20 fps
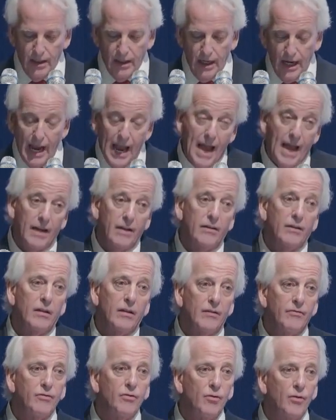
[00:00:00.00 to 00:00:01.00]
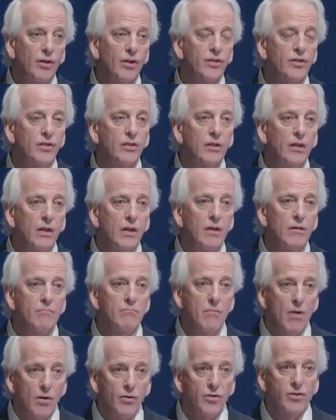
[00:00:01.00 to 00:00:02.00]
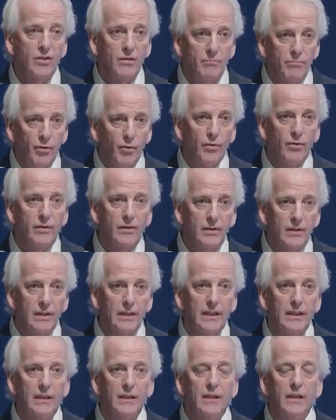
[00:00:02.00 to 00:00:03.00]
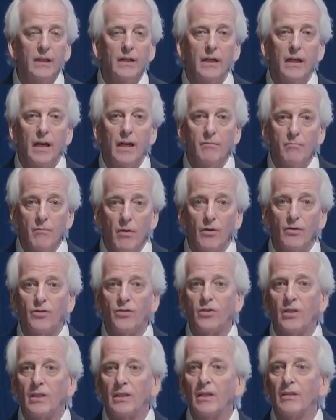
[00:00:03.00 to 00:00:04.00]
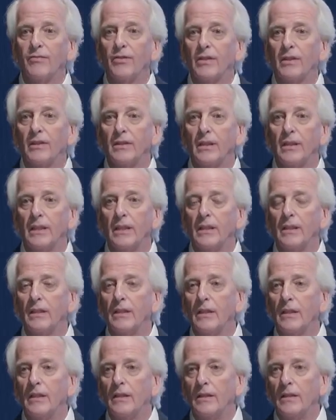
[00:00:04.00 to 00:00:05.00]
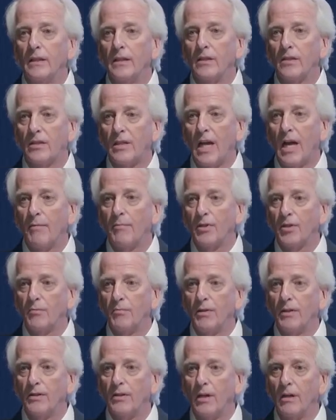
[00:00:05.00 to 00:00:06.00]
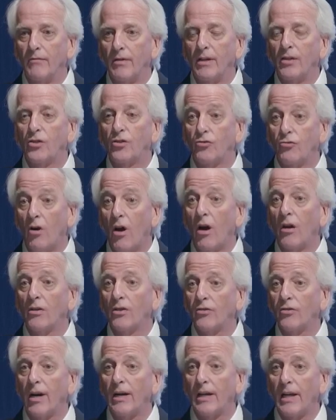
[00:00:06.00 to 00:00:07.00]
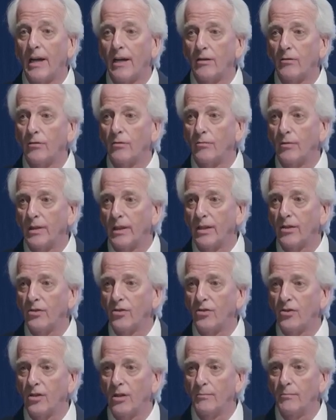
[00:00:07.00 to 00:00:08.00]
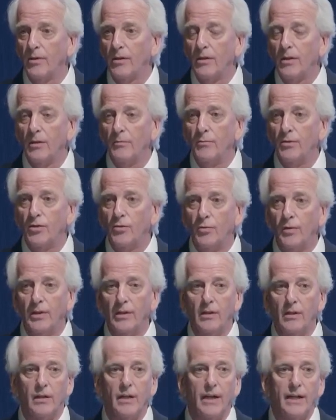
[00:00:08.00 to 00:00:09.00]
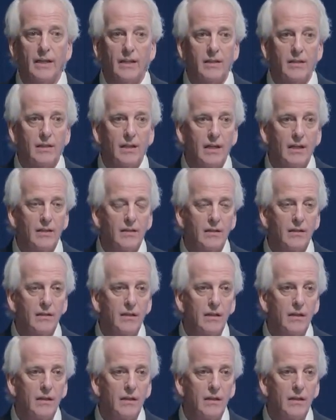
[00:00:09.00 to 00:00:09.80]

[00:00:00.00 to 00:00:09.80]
and, of course, most importantly, and most significantly, the establishment of a strong trilateral relationship between the United States,